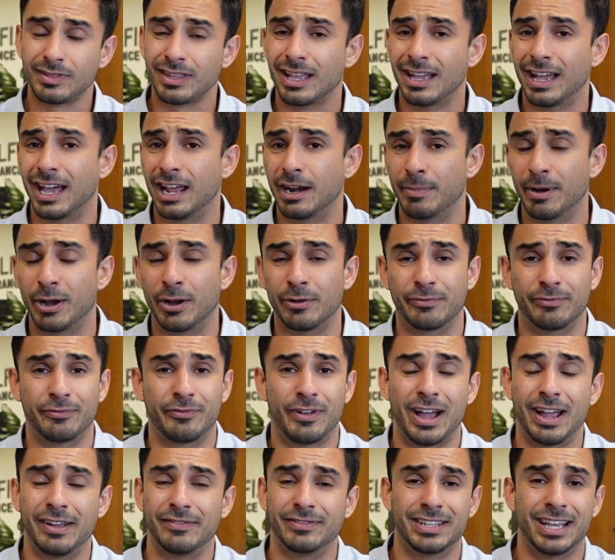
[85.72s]
had about
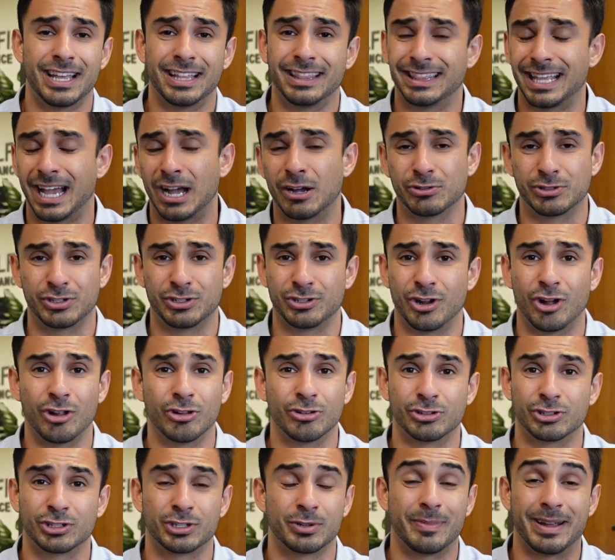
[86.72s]

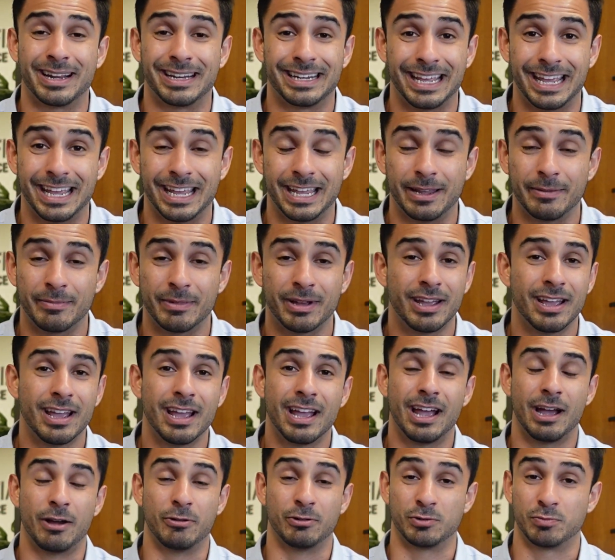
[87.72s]
$5,000-$10,000 to my name.
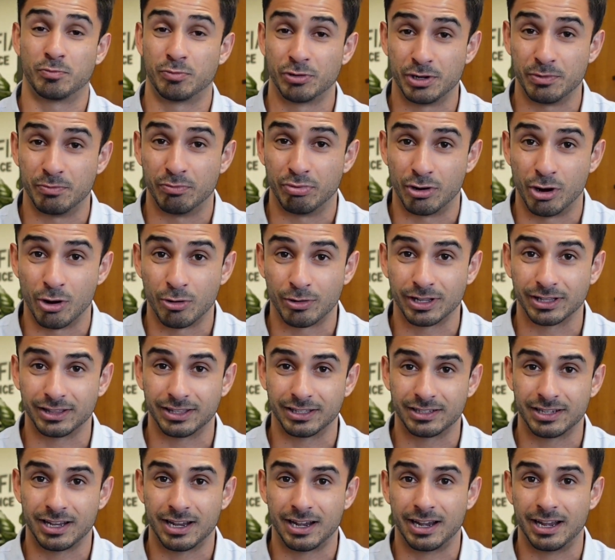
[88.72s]
I was pretty broke at
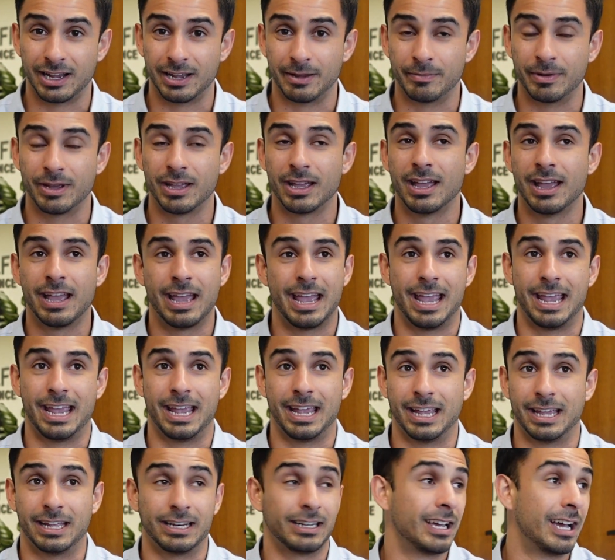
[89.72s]
the time,
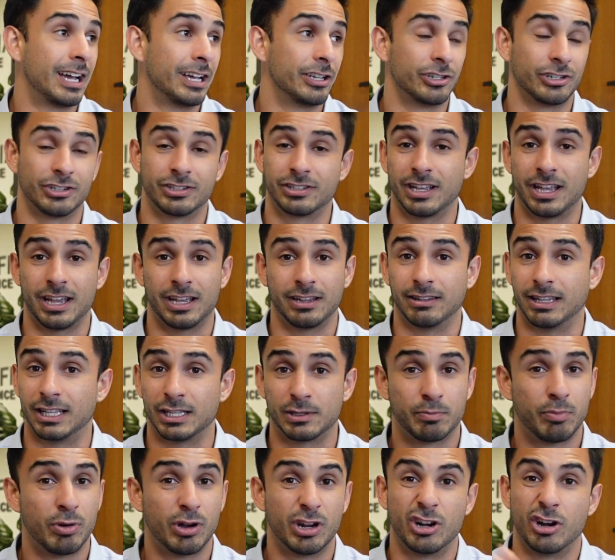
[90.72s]
and I just said,
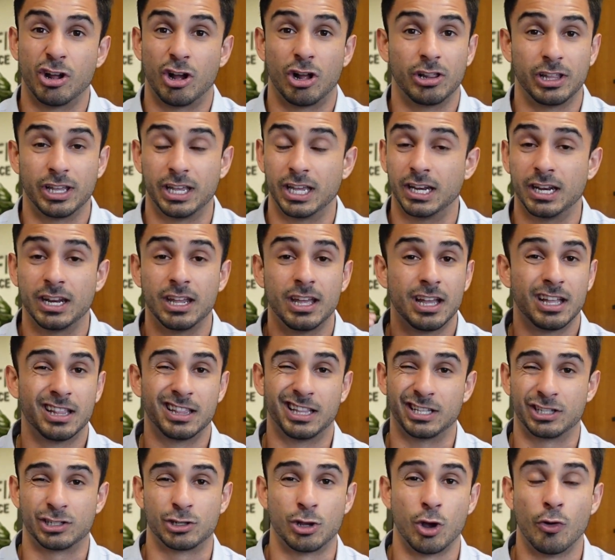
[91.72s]
let's put it all in.
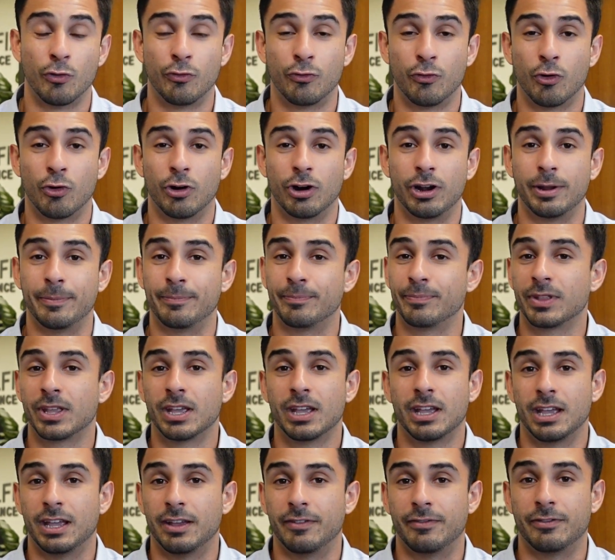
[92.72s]
Let's go for it.
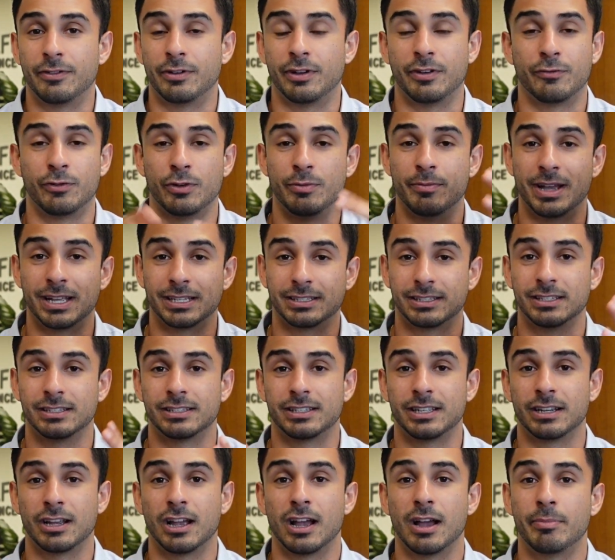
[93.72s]
If we mess this
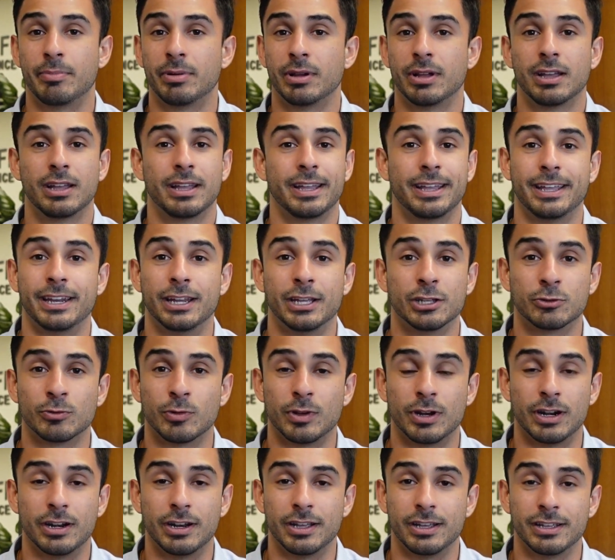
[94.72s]
thing up, it is
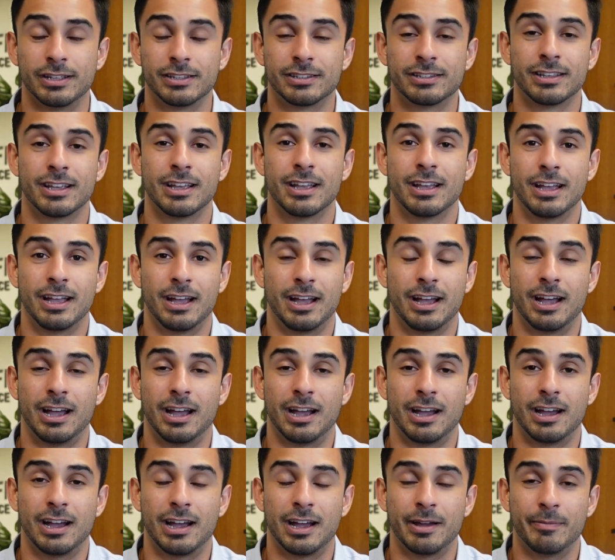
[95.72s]
what it is.
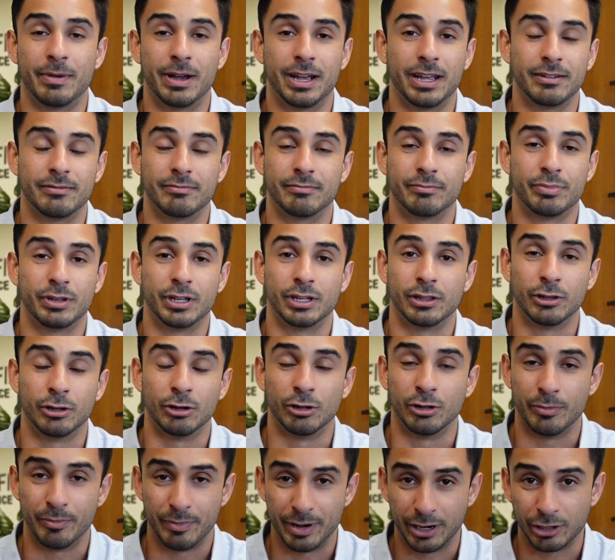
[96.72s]
I might be a
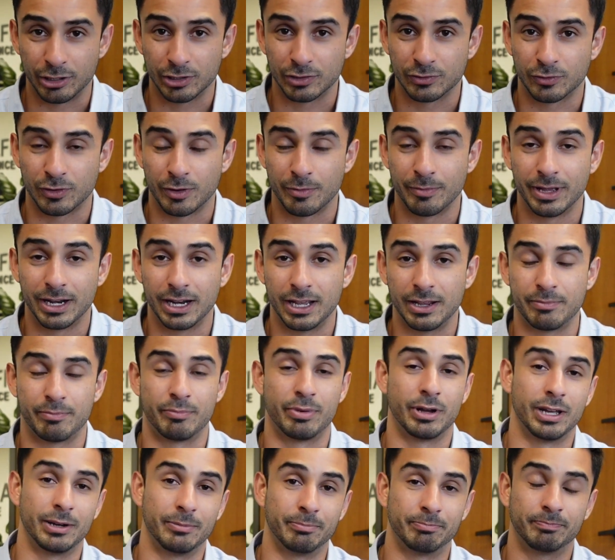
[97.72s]
little embarrassed for a minute,
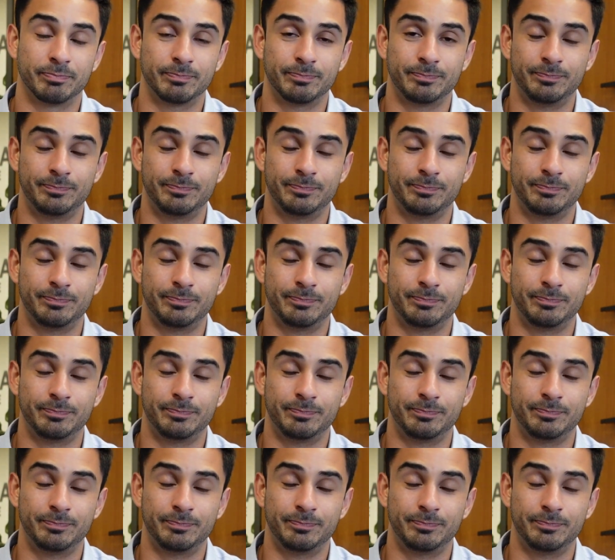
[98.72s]
but